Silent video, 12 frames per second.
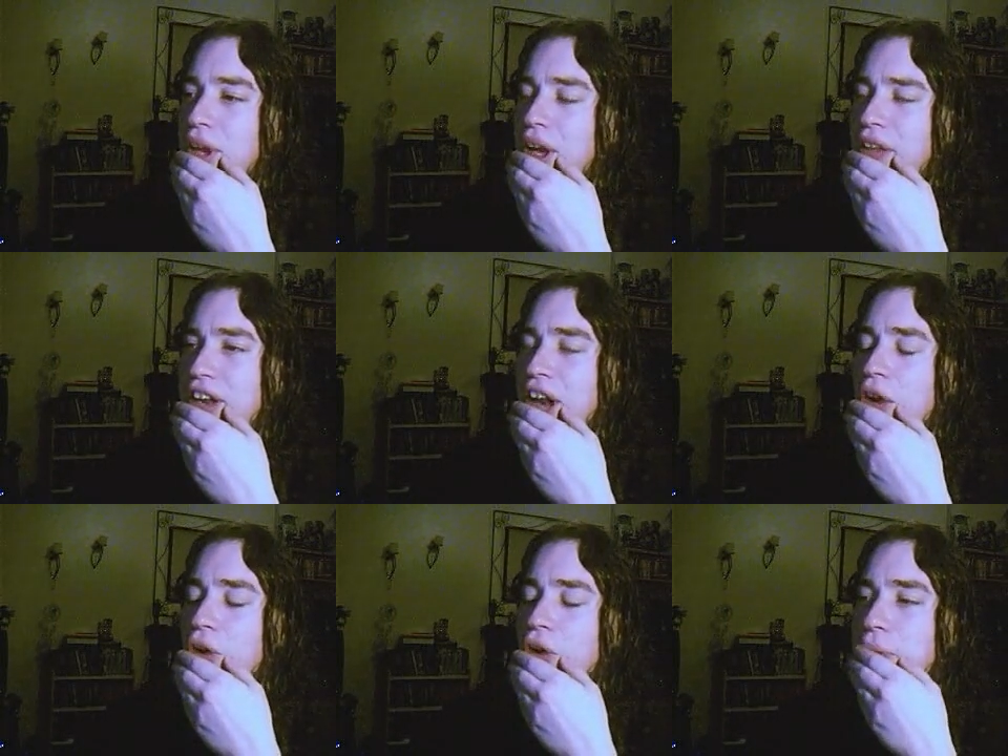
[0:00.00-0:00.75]

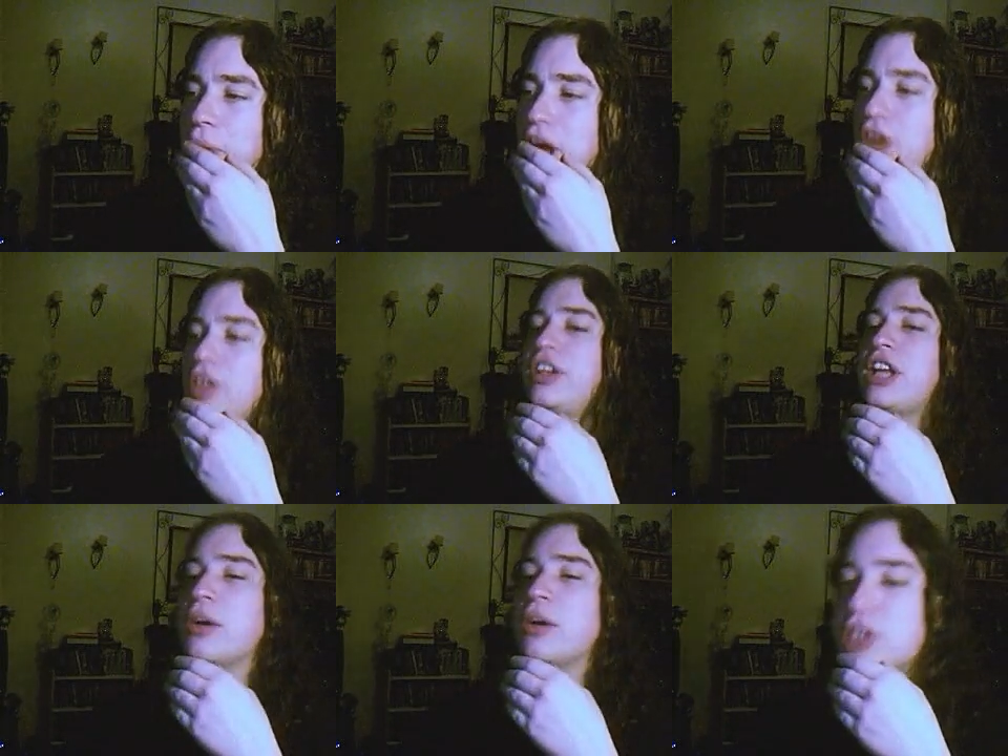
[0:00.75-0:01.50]
I look at my other
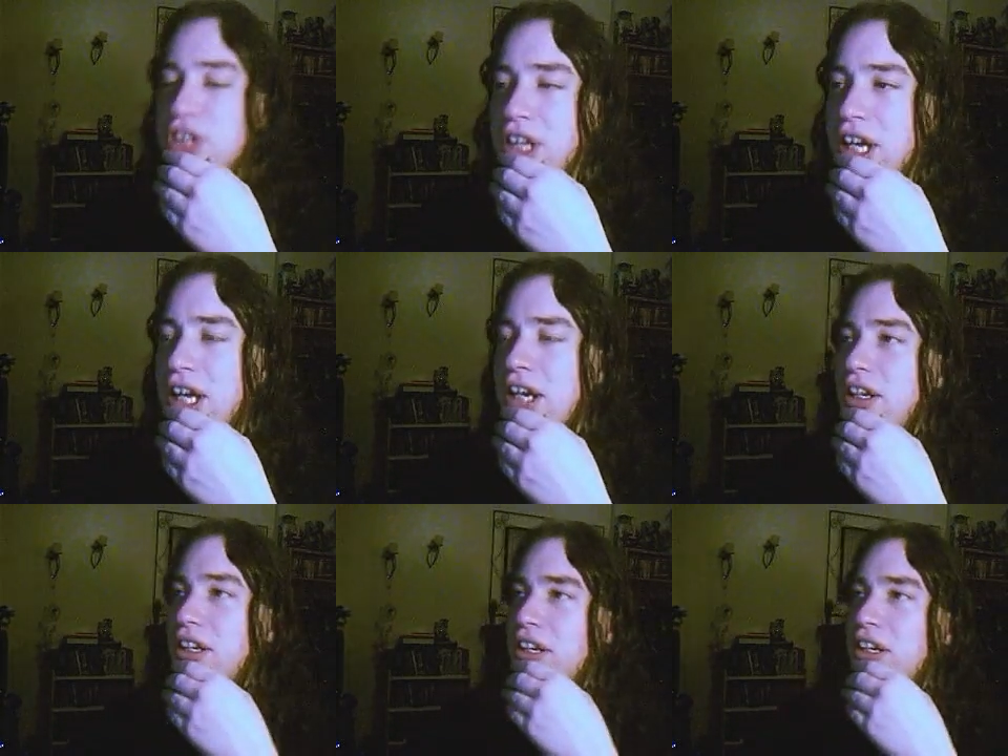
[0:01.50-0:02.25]
videos,
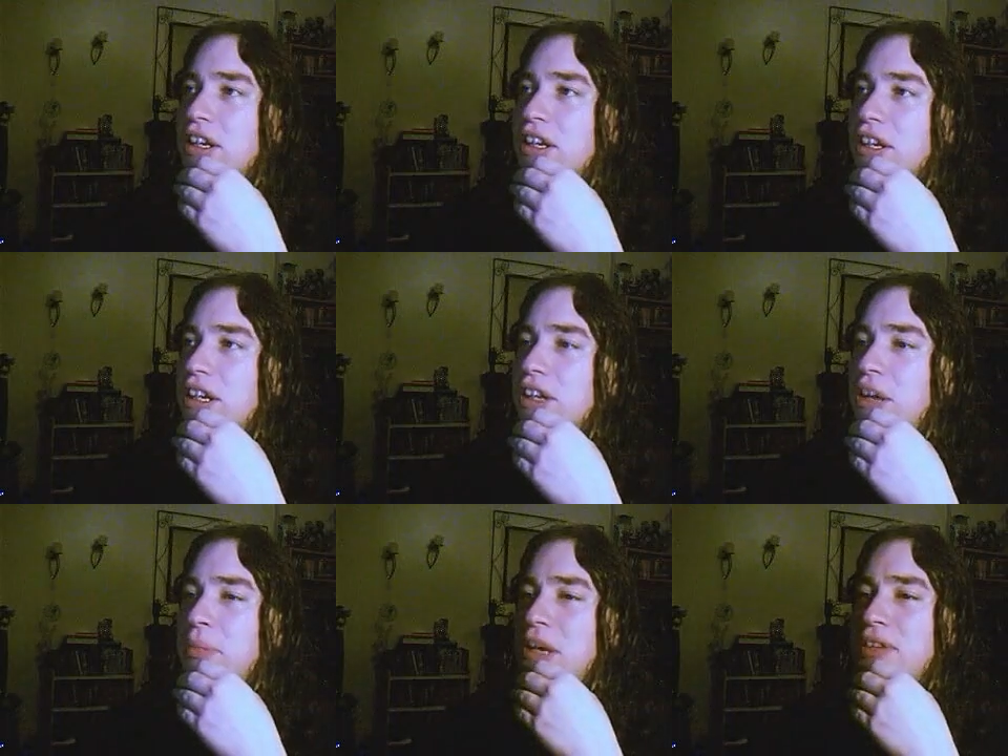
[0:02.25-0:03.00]
and you
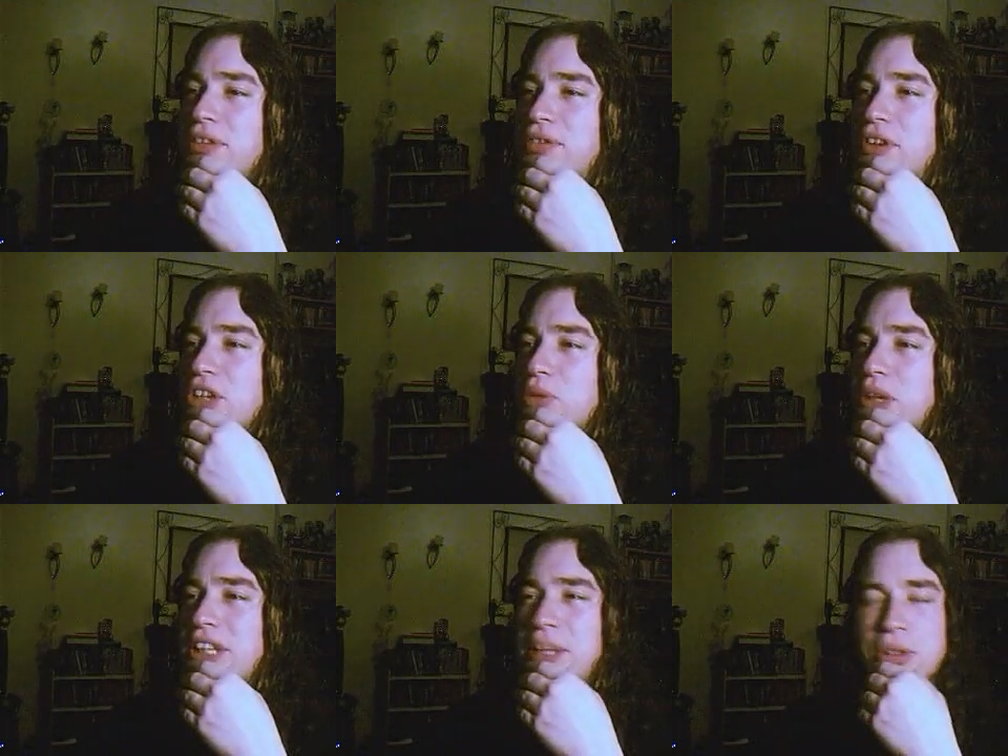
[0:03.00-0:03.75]
know, I believe the
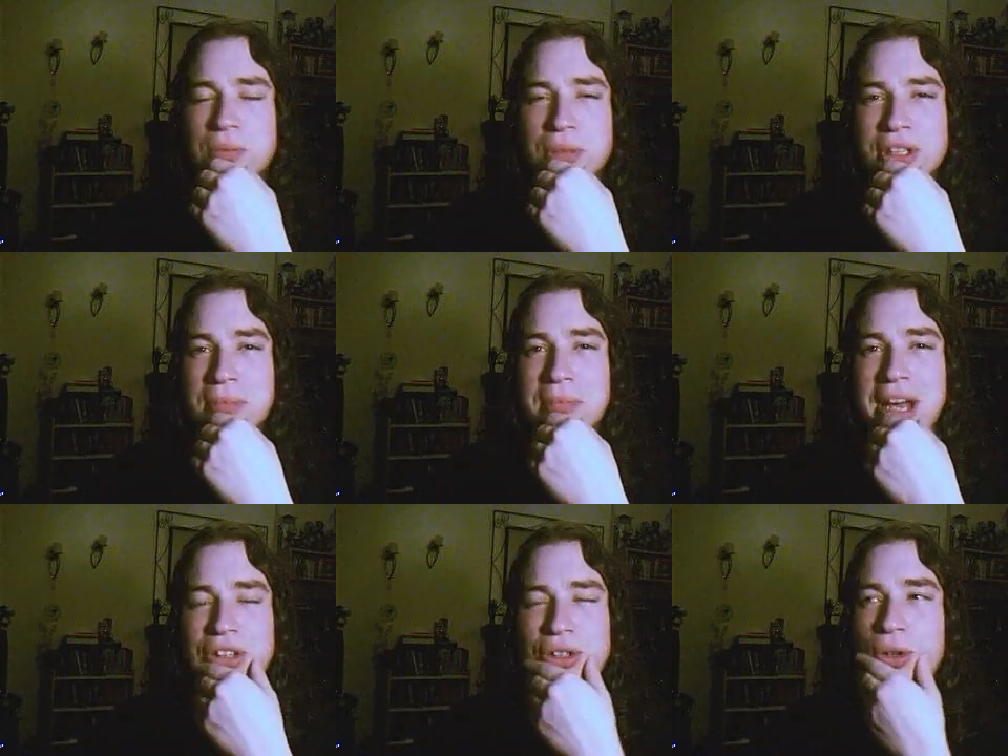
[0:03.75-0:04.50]
first one I did was it
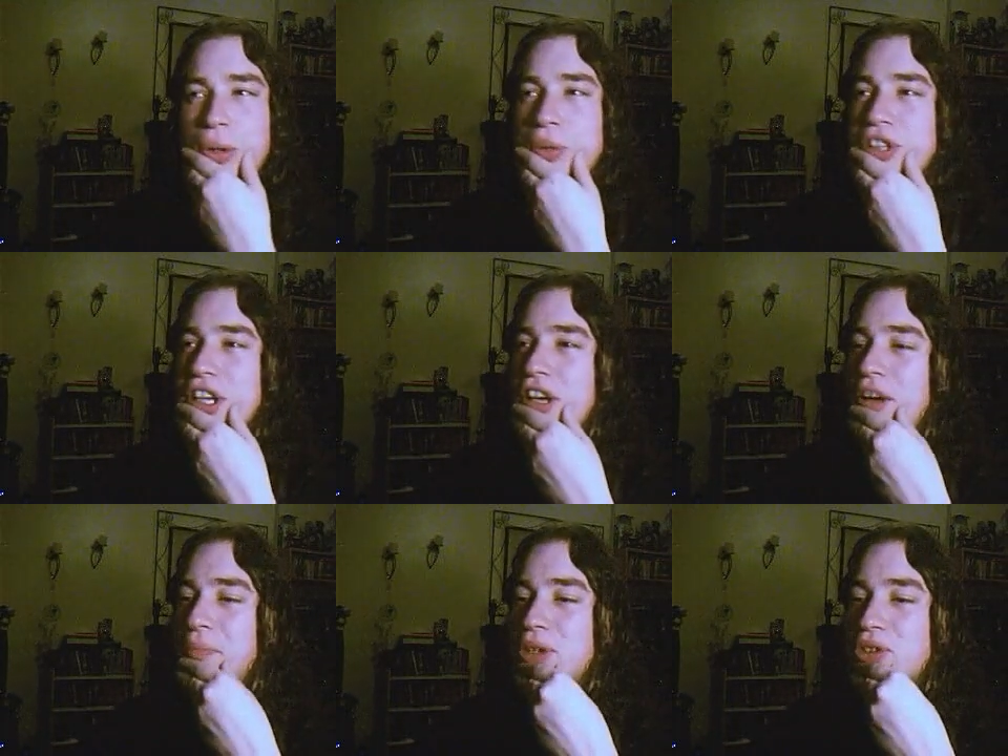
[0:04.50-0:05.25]
Menasor or was it
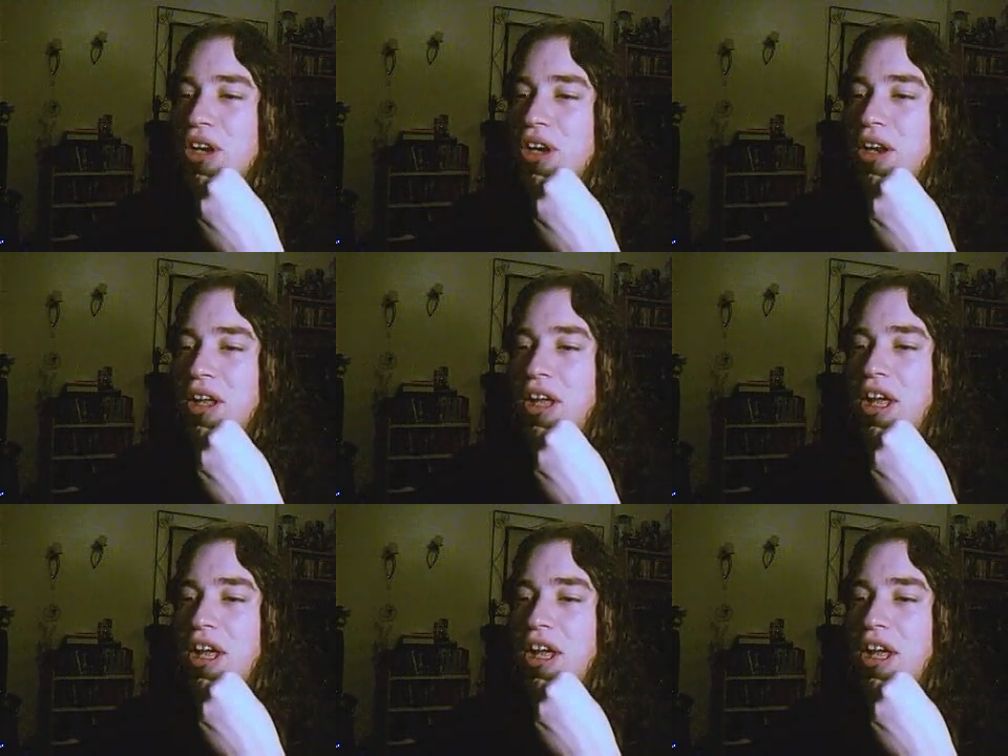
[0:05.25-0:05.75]
Computron?